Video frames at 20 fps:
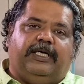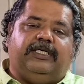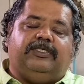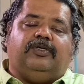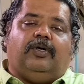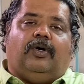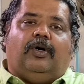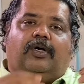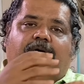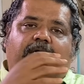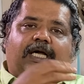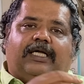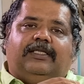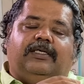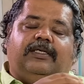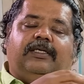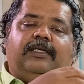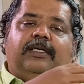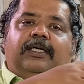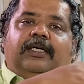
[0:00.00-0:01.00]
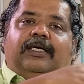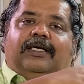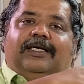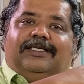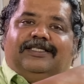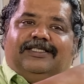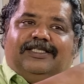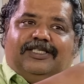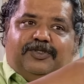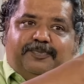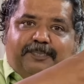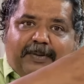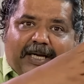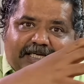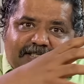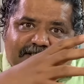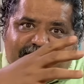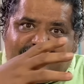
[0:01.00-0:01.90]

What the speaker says: or rather is the space